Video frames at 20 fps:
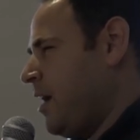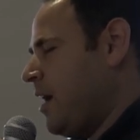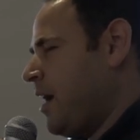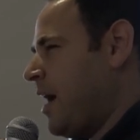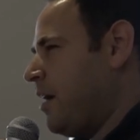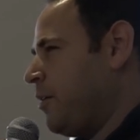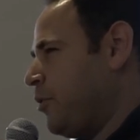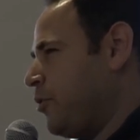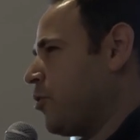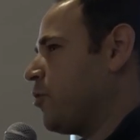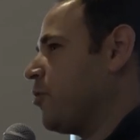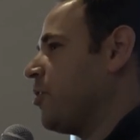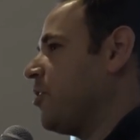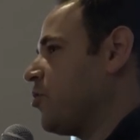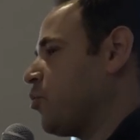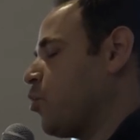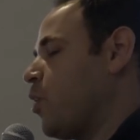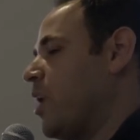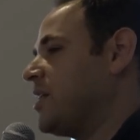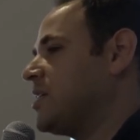how you turn
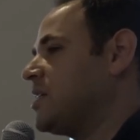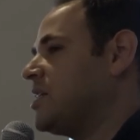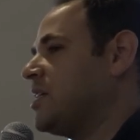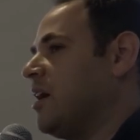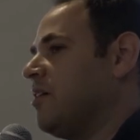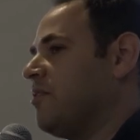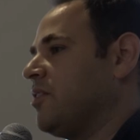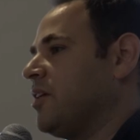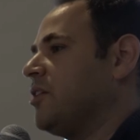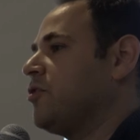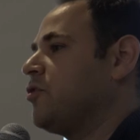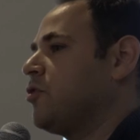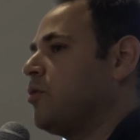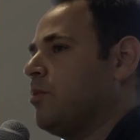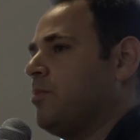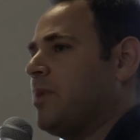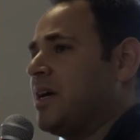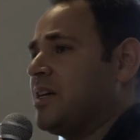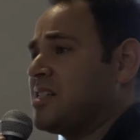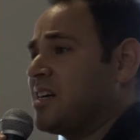this wet stuff
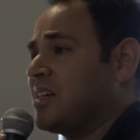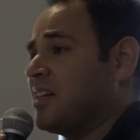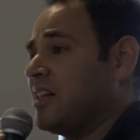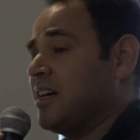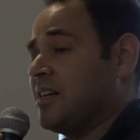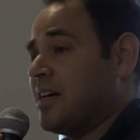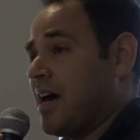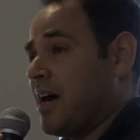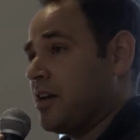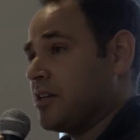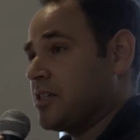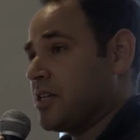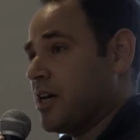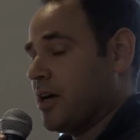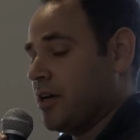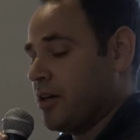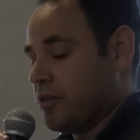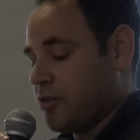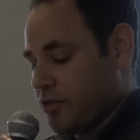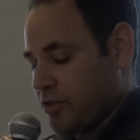into basically a data
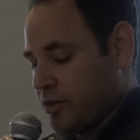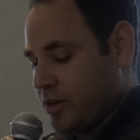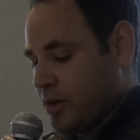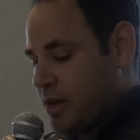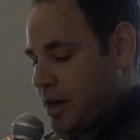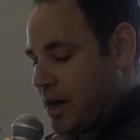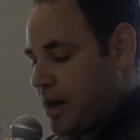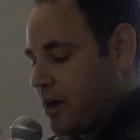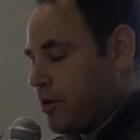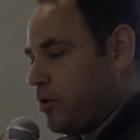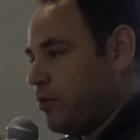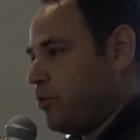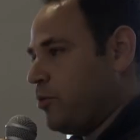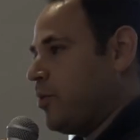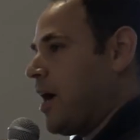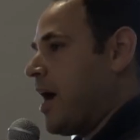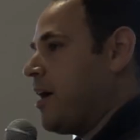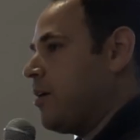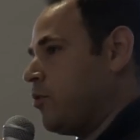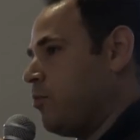science, how you,
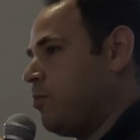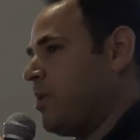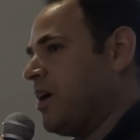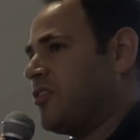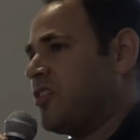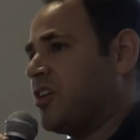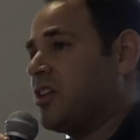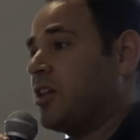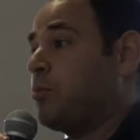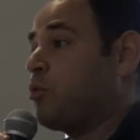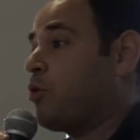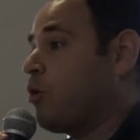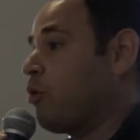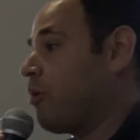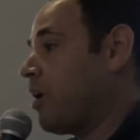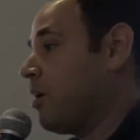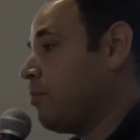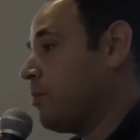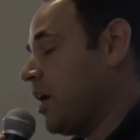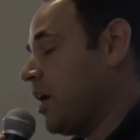how you basically program